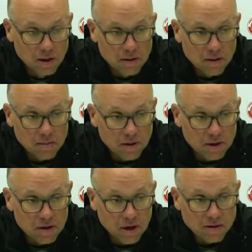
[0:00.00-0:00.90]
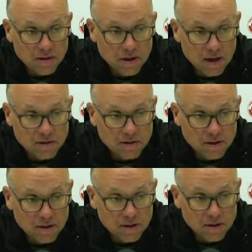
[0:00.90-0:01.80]
I'll be in contact
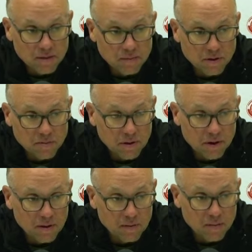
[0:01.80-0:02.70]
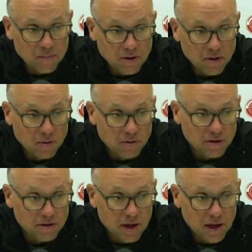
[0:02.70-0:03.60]
with my coaching
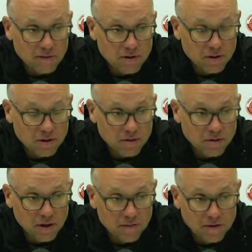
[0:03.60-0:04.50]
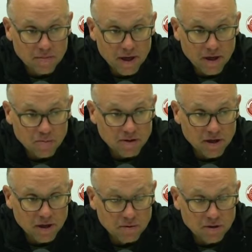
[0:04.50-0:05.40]
staff, certainly with Steve and his management
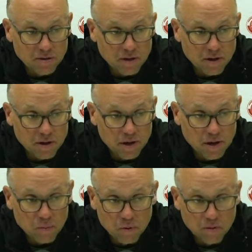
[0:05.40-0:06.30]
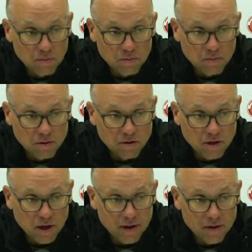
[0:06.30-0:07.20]
teams, and we'll
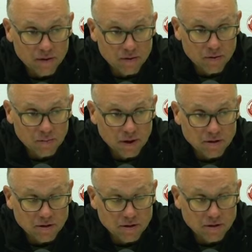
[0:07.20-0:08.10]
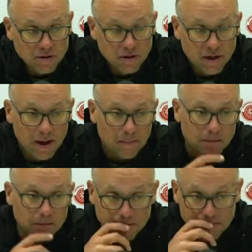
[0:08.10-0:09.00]
decide on the two best assistant
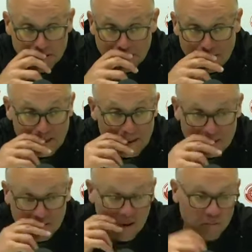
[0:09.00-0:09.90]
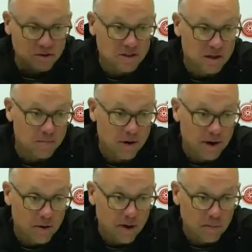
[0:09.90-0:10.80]
captains to help this team right
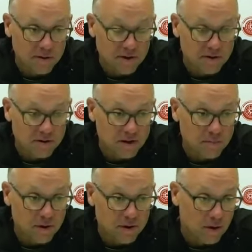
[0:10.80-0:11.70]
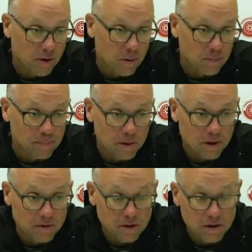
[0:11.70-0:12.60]
now, help lead this team right now, help
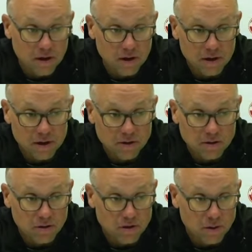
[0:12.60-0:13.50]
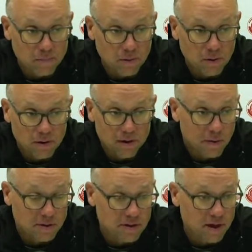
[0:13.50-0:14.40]
Dylan Larkin in his leadership role. And I
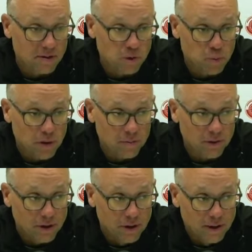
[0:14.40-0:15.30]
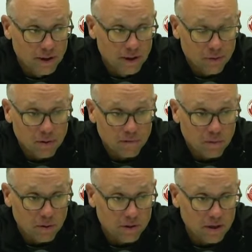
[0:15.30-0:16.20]
would tell you, there's probably three or
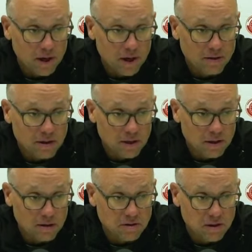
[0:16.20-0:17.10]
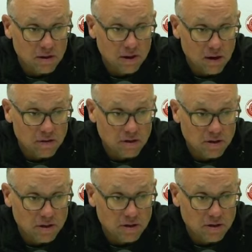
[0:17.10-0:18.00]
four other guys that I'll single out
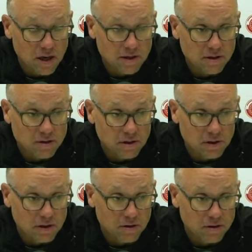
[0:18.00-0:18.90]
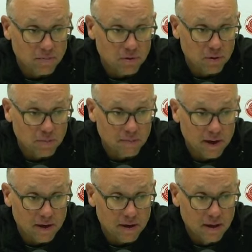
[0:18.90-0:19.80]
as guys that are in a leadership group
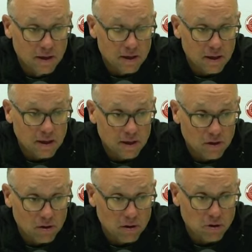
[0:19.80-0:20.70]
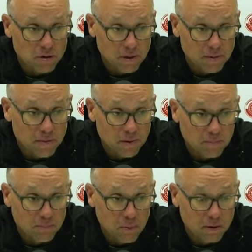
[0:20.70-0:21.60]
that are also going to be real
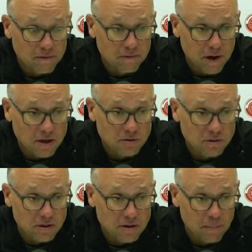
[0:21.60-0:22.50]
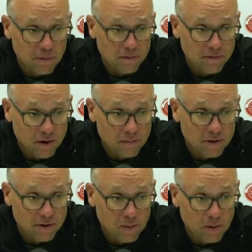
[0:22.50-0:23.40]
important in fostering the type of
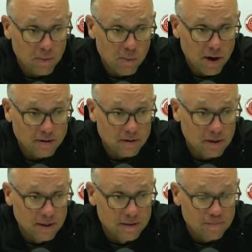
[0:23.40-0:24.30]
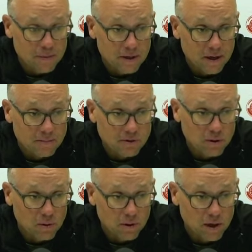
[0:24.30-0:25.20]
environment that we want.
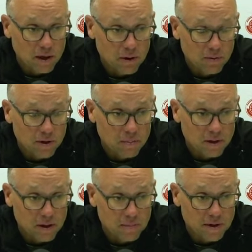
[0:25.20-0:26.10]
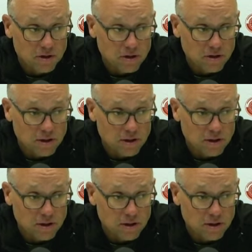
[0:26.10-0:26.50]
So I don't think it'll be limited just to